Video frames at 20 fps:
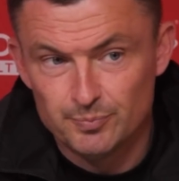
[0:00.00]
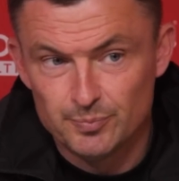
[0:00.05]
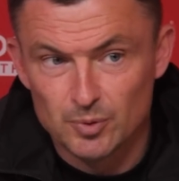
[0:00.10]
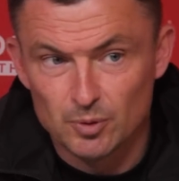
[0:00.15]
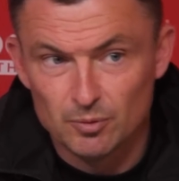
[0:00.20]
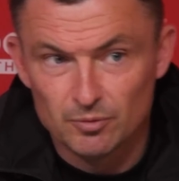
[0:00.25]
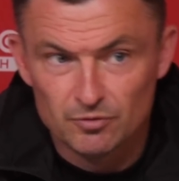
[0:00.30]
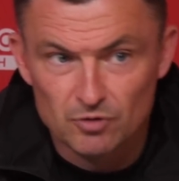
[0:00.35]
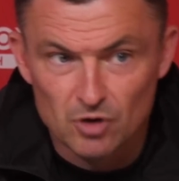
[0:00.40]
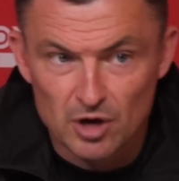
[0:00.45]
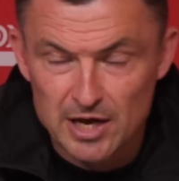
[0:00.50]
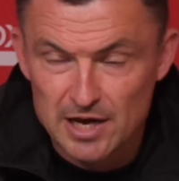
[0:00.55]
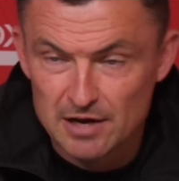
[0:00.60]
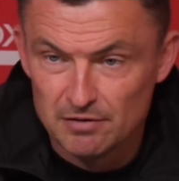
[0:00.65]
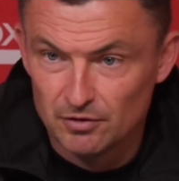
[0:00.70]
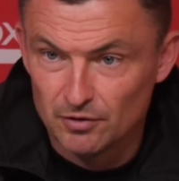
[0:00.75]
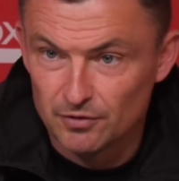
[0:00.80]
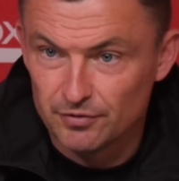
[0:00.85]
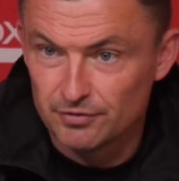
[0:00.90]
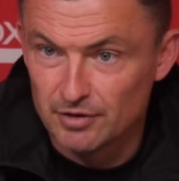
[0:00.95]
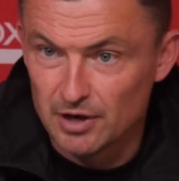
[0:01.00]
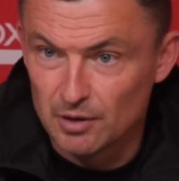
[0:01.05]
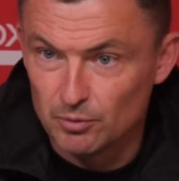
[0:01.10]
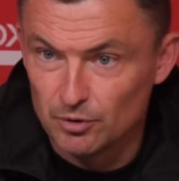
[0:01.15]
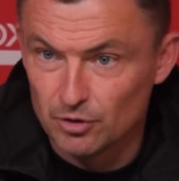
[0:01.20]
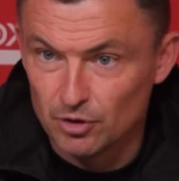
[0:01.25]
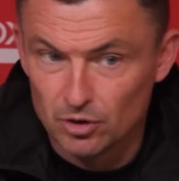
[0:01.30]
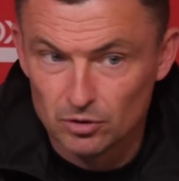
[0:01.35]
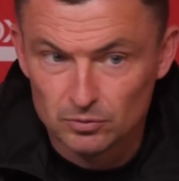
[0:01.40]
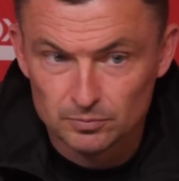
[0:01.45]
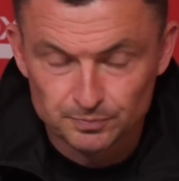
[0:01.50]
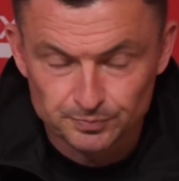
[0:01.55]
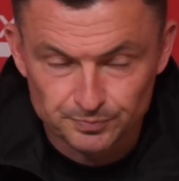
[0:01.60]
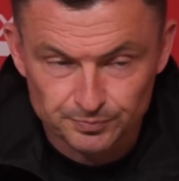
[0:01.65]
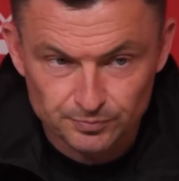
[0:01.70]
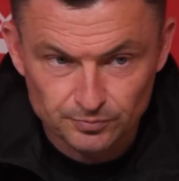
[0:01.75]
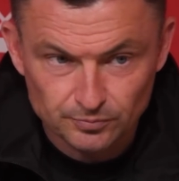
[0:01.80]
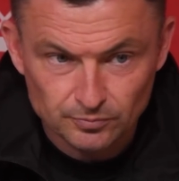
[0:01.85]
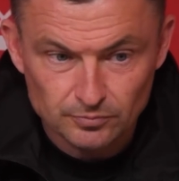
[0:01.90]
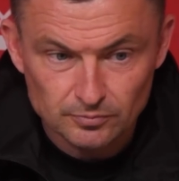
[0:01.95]
But we've got aerial threat with all.
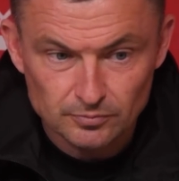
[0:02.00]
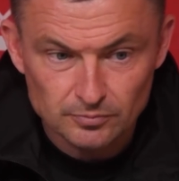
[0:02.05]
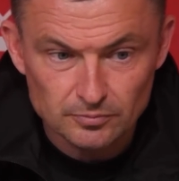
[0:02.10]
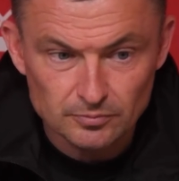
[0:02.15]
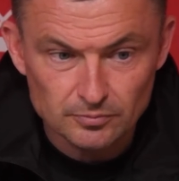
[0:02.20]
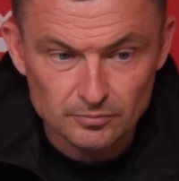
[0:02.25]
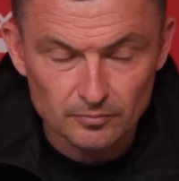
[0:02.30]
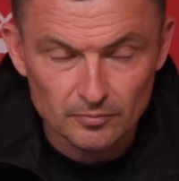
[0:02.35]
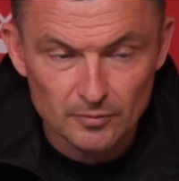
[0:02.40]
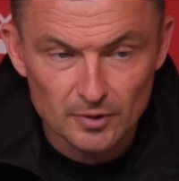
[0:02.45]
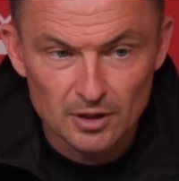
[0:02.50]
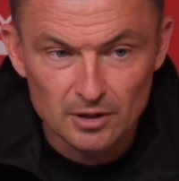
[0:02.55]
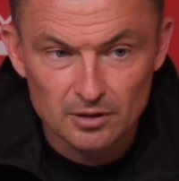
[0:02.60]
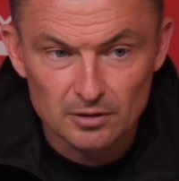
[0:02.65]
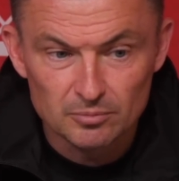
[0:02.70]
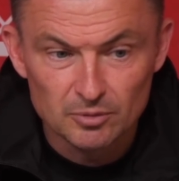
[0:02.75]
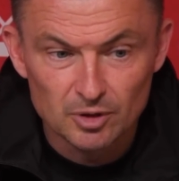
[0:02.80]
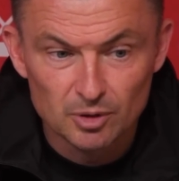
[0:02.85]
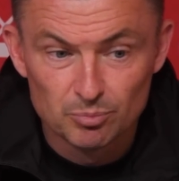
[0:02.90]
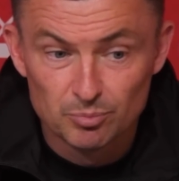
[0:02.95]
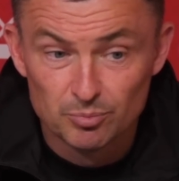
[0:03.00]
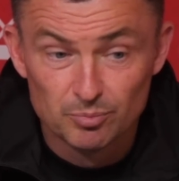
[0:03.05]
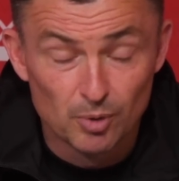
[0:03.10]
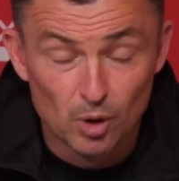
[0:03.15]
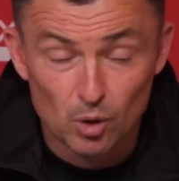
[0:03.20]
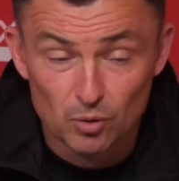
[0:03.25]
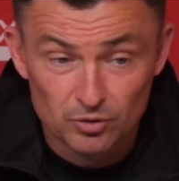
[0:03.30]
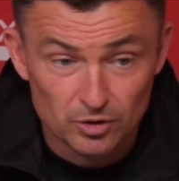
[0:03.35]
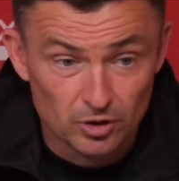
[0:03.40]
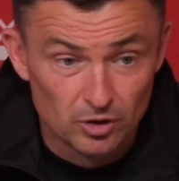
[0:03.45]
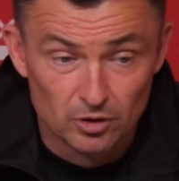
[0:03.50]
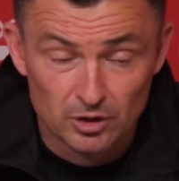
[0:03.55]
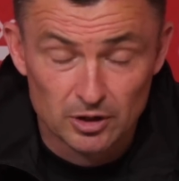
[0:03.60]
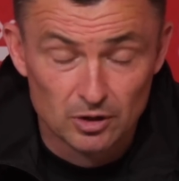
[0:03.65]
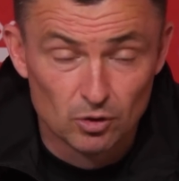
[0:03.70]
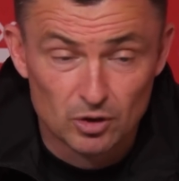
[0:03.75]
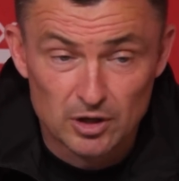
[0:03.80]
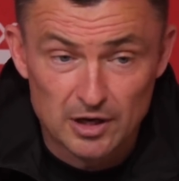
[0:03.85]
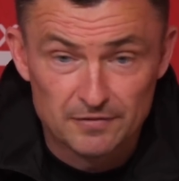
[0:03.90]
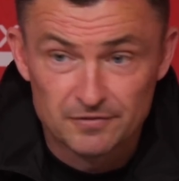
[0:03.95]
And they both can
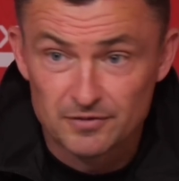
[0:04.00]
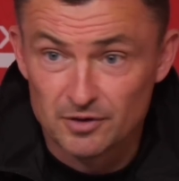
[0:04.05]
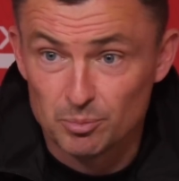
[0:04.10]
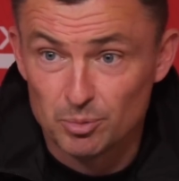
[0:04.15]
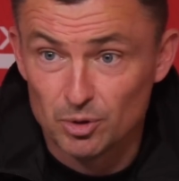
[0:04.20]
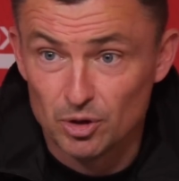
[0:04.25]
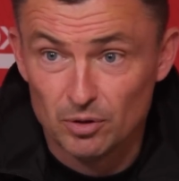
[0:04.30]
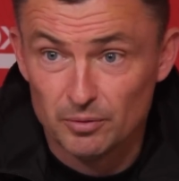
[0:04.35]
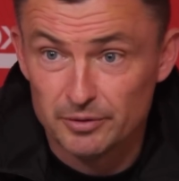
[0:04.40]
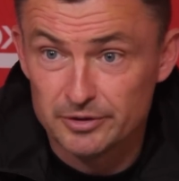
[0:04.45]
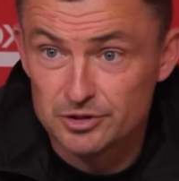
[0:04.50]
look after the ball,